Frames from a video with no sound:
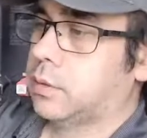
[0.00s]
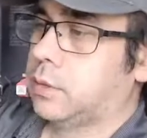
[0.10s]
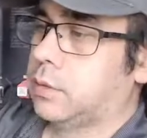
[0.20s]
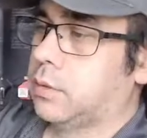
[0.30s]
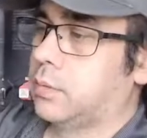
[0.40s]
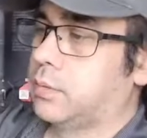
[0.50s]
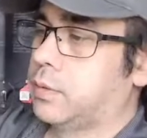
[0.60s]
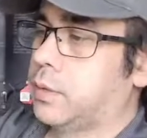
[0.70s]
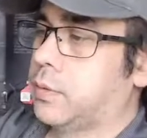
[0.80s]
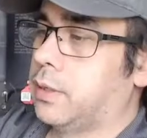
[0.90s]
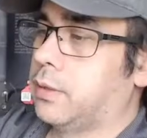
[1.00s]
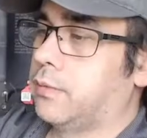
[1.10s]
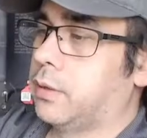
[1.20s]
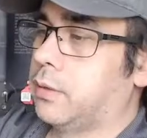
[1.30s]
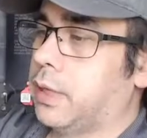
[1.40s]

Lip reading: Put them in a different